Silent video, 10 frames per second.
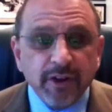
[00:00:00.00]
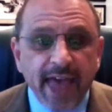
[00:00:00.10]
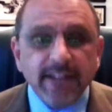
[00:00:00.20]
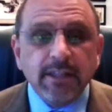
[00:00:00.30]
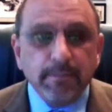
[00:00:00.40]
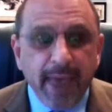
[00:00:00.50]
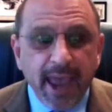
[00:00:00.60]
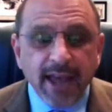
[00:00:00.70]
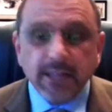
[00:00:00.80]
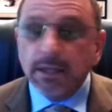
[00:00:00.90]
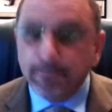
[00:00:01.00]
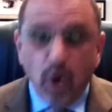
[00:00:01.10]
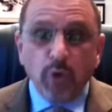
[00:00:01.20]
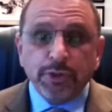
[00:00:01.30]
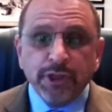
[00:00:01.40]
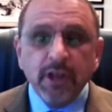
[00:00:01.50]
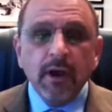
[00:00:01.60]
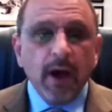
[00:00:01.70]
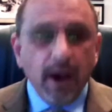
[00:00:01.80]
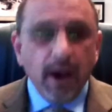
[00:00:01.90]
that debate to both
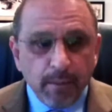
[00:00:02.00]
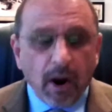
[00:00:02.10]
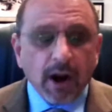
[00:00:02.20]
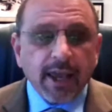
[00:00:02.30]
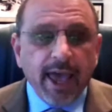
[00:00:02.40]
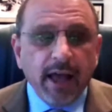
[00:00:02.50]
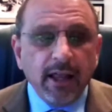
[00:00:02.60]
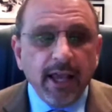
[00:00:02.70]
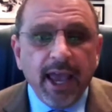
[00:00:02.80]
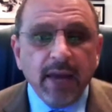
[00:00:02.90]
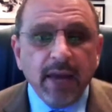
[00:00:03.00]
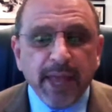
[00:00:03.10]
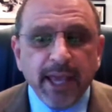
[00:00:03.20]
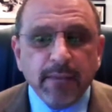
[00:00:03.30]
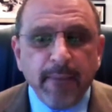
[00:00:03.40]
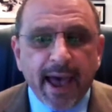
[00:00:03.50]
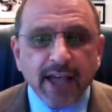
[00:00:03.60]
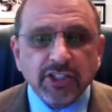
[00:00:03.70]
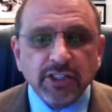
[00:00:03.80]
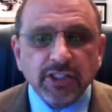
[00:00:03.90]
uh, Mark Kelly and Blake
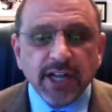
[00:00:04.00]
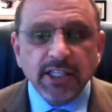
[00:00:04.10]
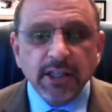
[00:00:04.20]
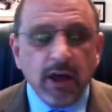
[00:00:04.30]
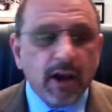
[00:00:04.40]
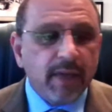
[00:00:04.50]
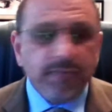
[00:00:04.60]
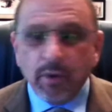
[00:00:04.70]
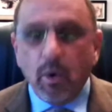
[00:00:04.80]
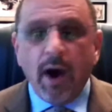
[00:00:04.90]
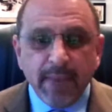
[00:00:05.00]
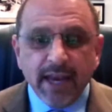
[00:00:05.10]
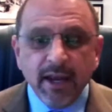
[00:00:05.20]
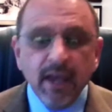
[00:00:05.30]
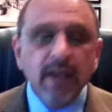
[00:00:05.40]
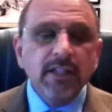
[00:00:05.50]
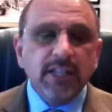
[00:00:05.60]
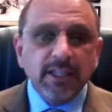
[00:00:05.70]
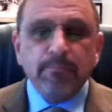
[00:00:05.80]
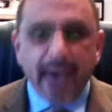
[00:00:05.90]
Masters. And I said, look, if you want me
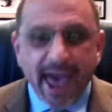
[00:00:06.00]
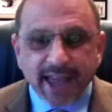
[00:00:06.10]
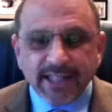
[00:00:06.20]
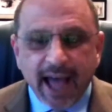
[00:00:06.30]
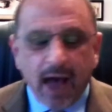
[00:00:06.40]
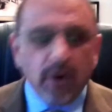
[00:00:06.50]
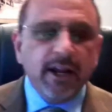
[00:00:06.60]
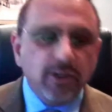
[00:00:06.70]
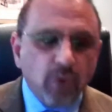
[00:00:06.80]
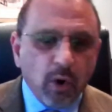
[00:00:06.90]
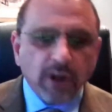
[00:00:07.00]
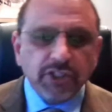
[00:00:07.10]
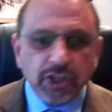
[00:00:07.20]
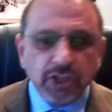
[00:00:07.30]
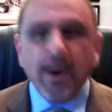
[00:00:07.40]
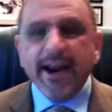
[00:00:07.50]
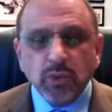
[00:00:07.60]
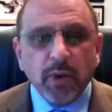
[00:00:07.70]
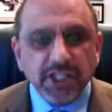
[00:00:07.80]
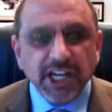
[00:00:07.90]
to back down and endorse you, here's
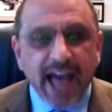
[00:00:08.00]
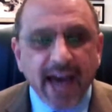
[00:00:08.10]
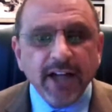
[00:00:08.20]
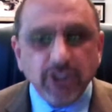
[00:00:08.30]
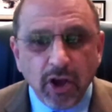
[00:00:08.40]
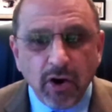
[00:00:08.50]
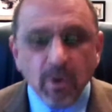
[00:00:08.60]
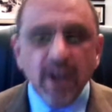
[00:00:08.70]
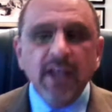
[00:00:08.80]
what you got to do.